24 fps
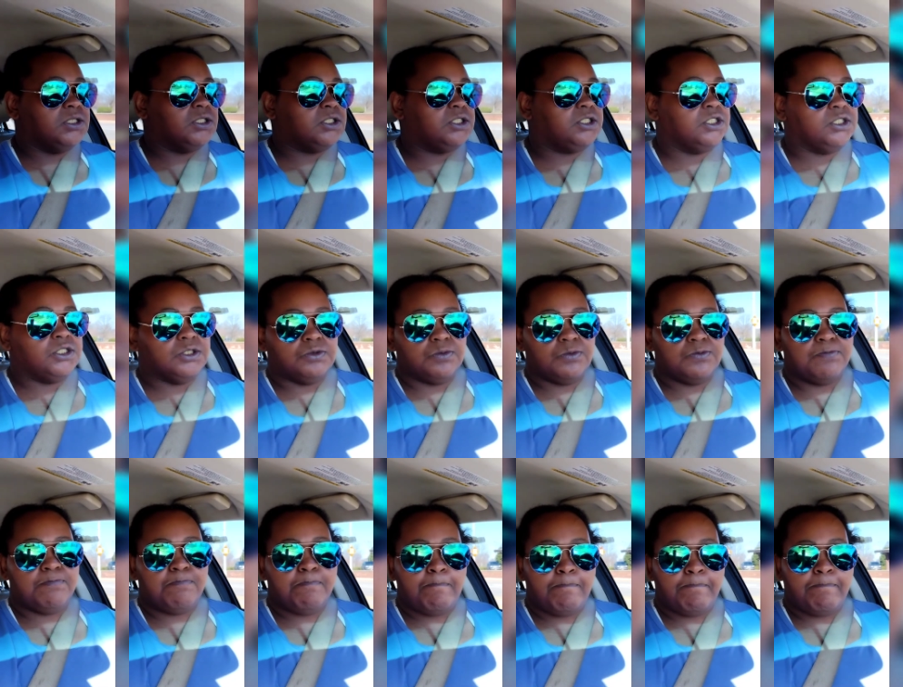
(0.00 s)

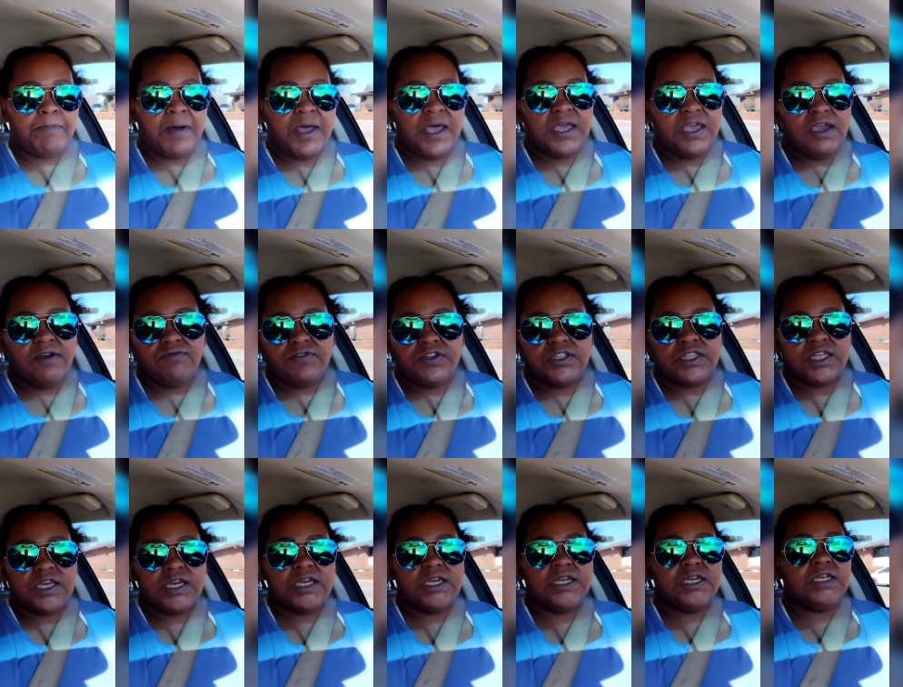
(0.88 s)
to pay
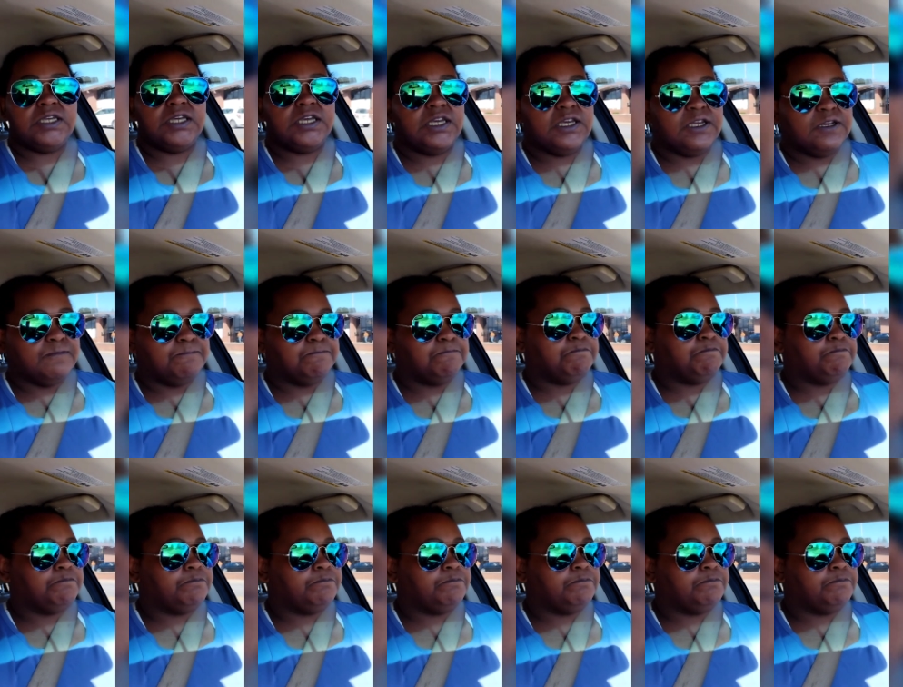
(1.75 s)
everything and